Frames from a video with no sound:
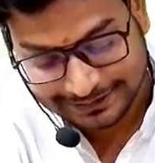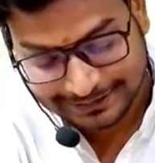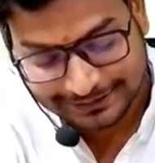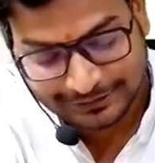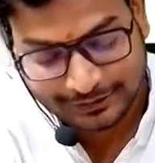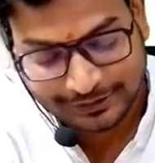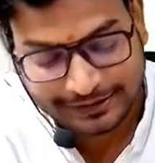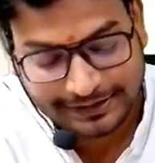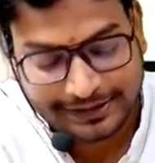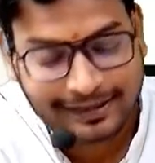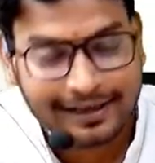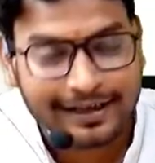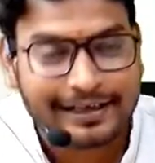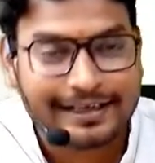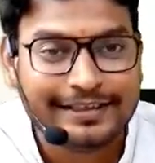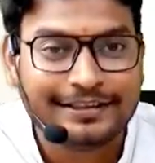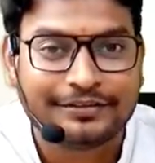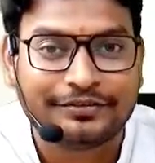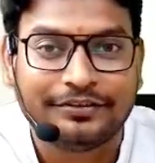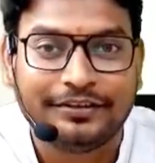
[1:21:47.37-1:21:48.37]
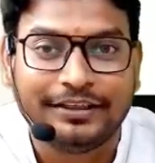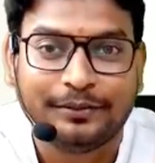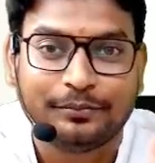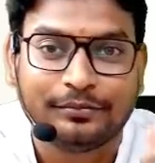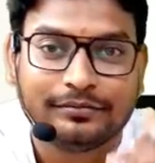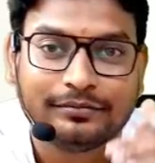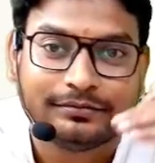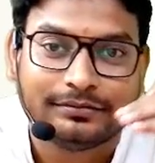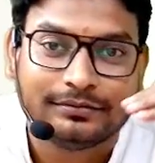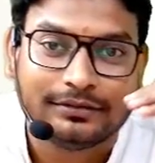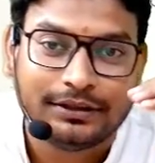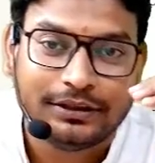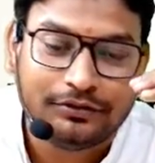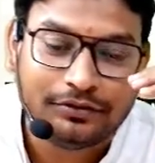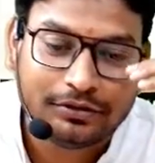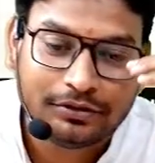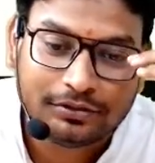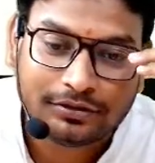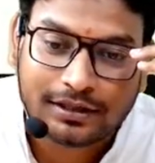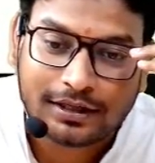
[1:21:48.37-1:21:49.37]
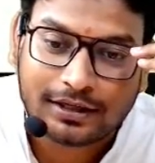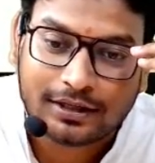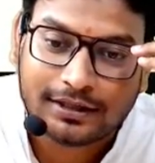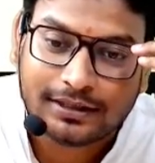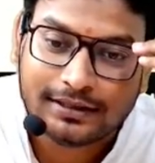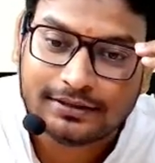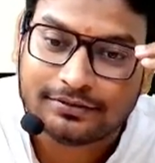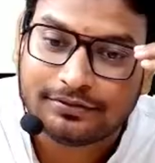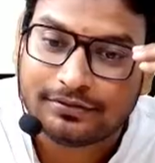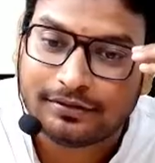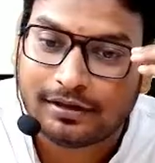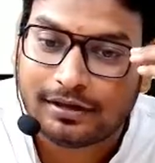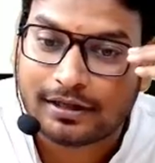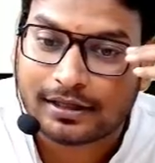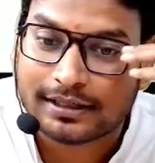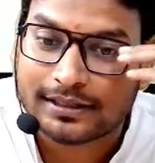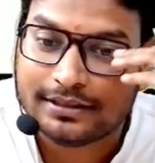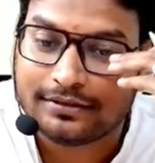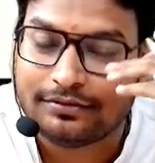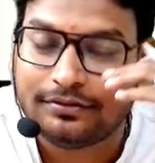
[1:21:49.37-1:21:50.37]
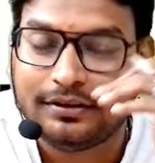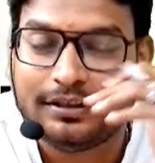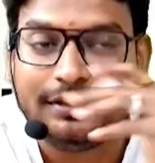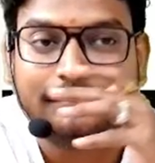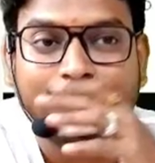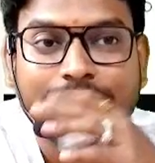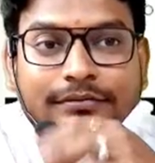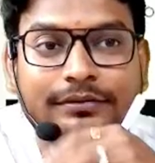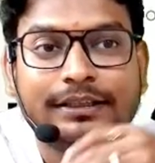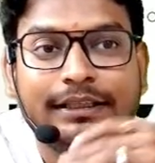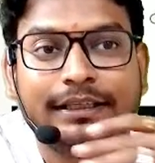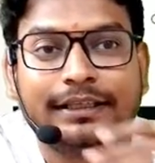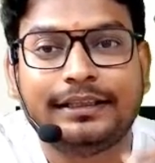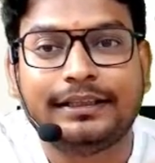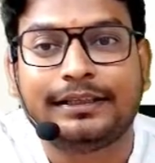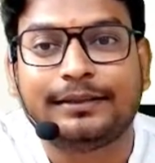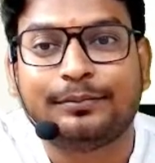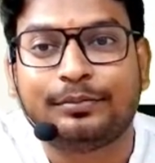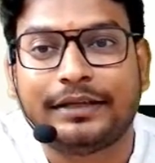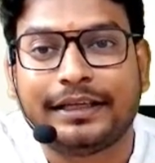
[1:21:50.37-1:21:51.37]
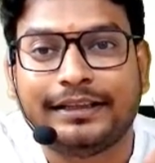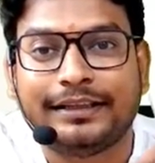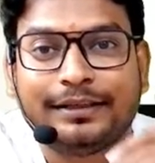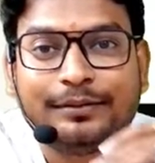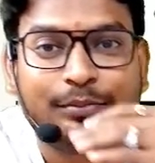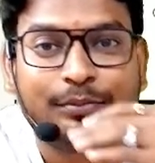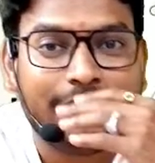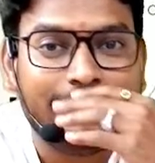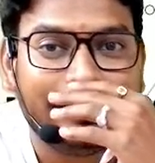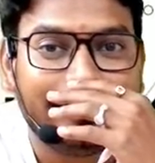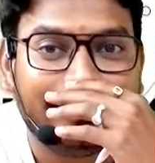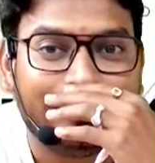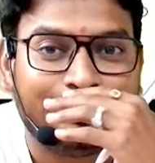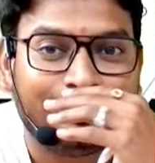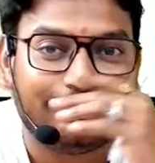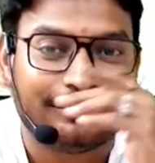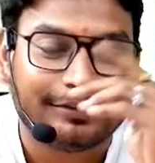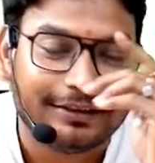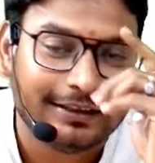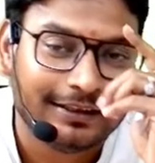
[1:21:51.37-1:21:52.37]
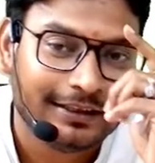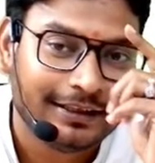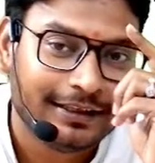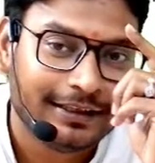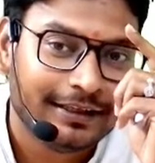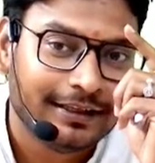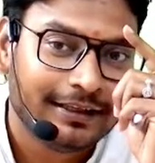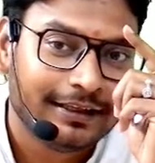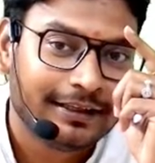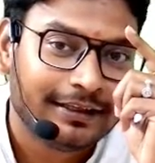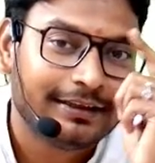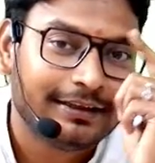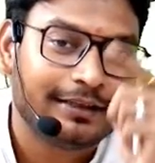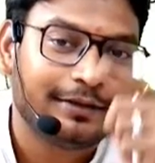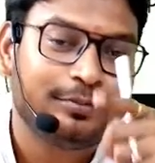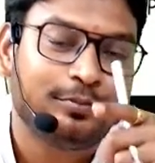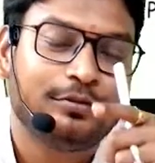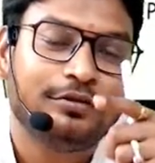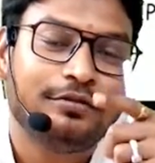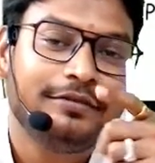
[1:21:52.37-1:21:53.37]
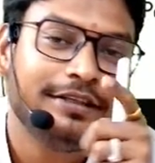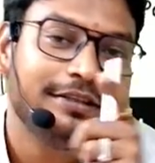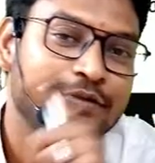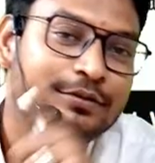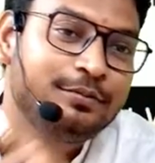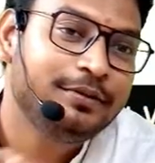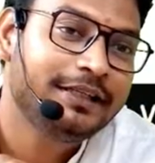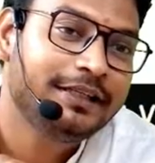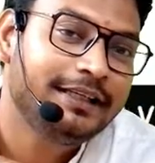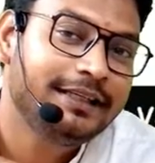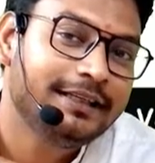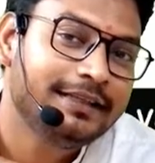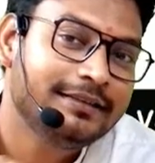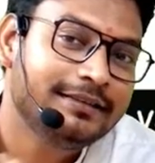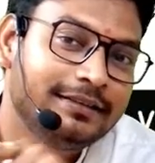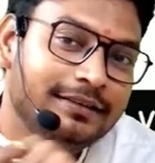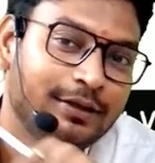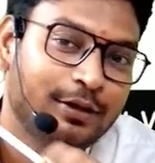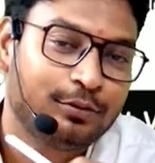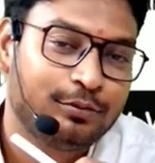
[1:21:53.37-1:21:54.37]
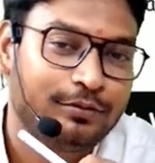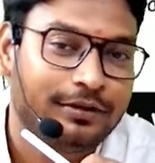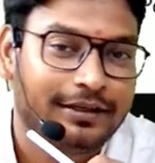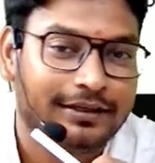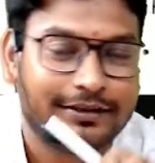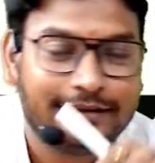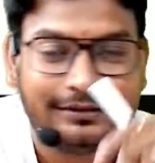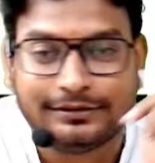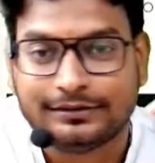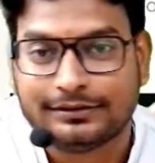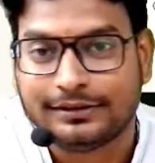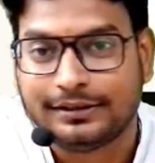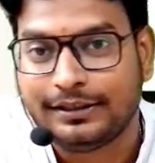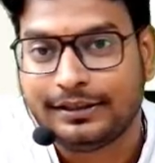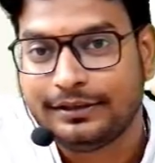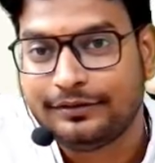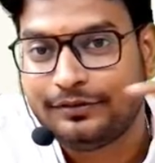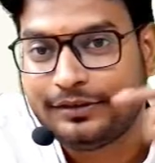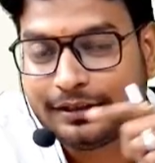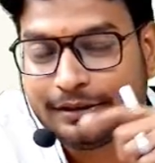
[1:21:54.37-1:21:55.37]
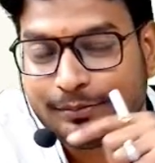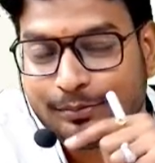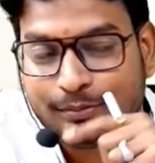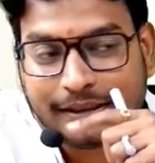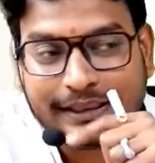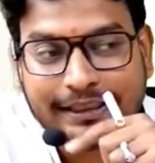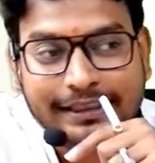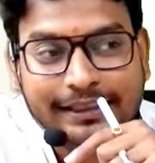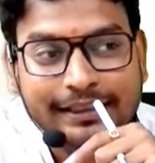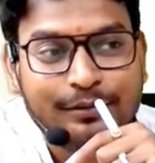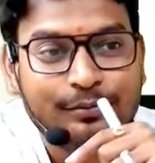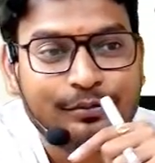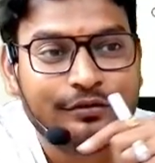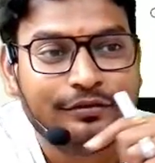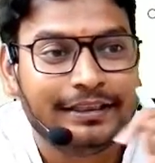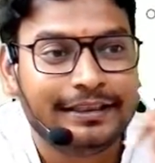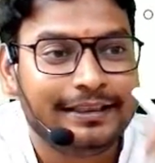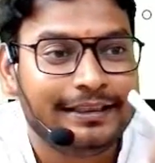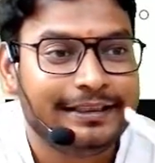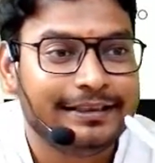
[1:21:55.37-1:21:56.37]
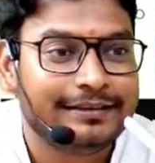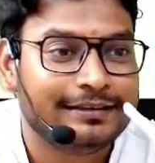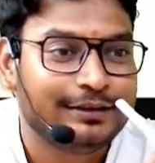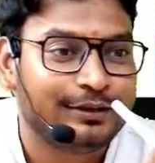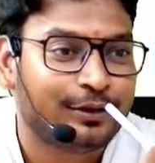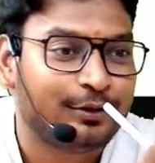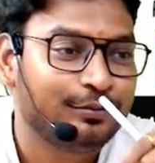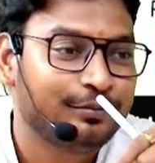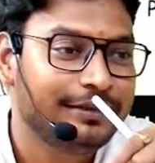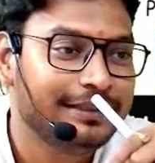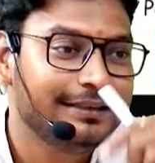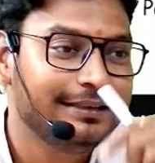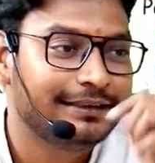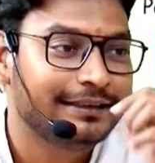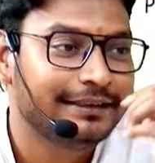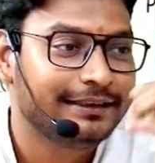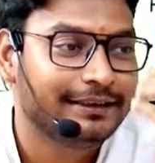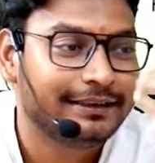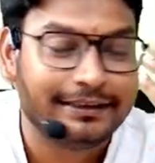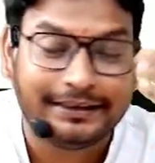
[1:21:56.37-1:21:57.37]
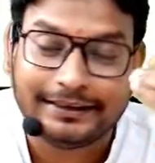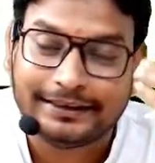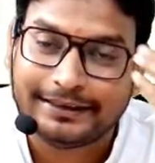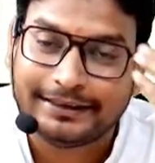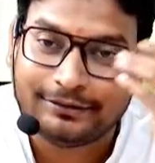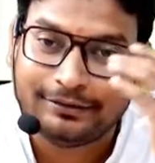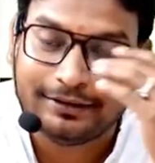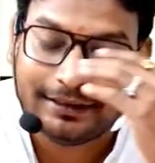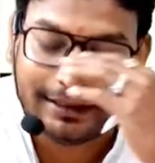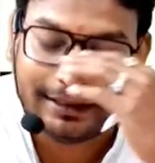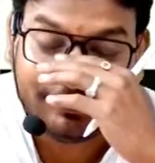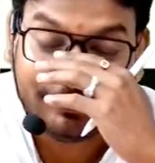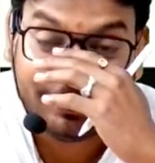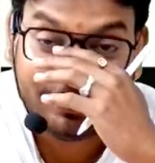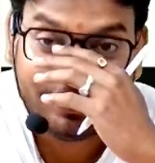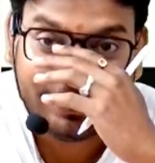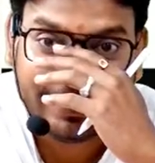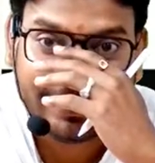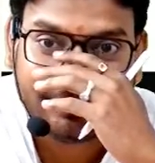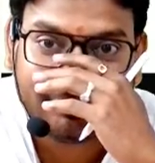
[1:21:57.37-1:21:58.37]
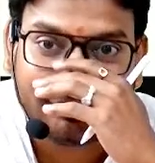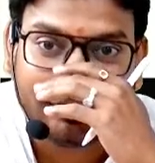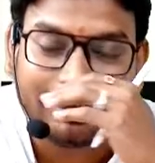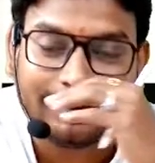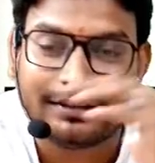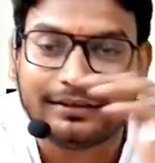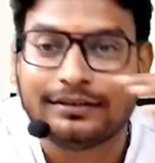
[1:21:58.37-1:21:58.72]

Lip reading: So in the orange film, if you know the orange film, in that at that point of that movie should be released now ma. If that particular movie released now means it will be get what?